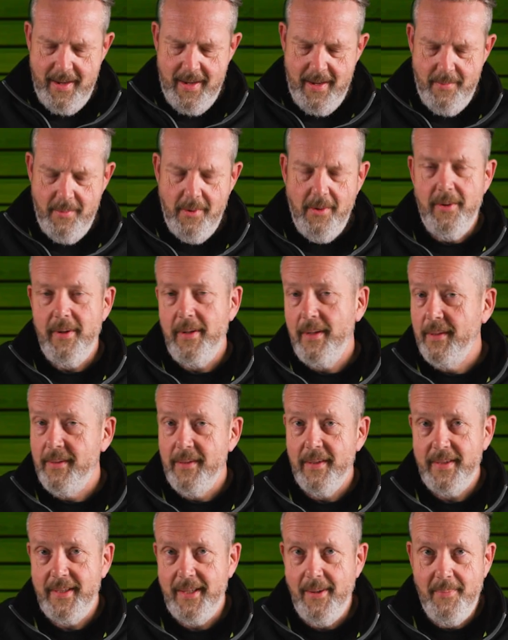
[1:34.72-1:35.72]
or you can
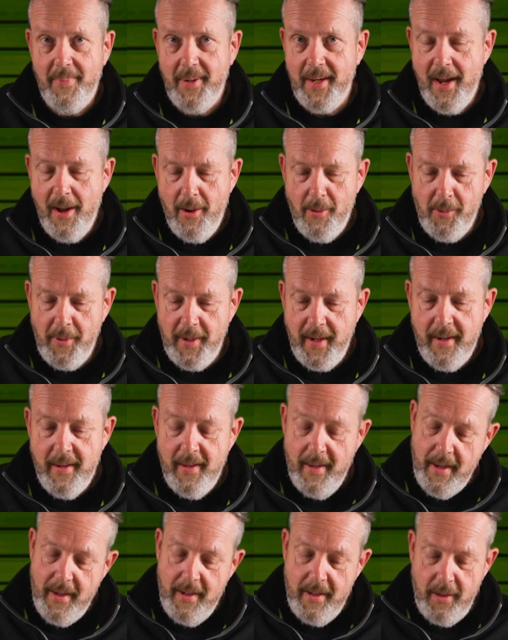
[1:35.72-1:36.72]
just simply hold it.
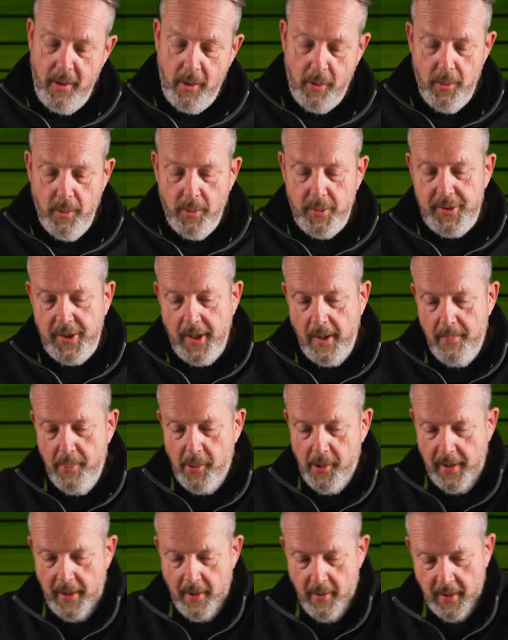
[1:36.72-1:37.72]
You can also
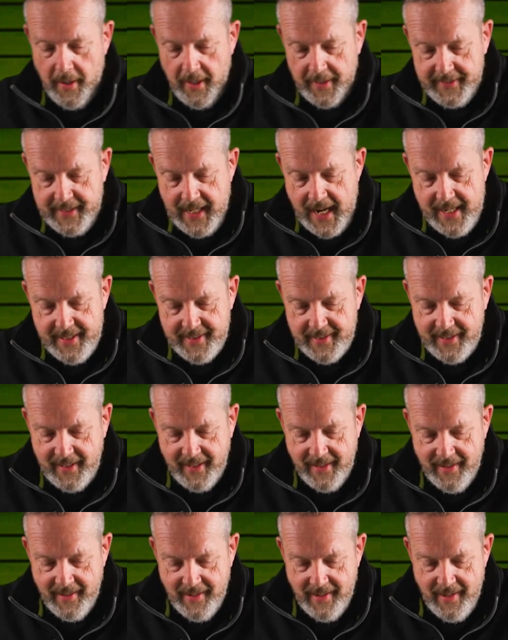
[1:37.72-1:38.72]
put it on a desk,
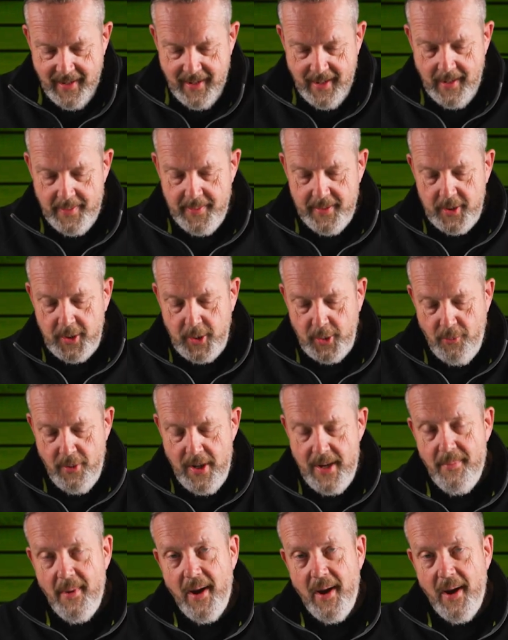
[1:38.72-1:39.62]
and there's 3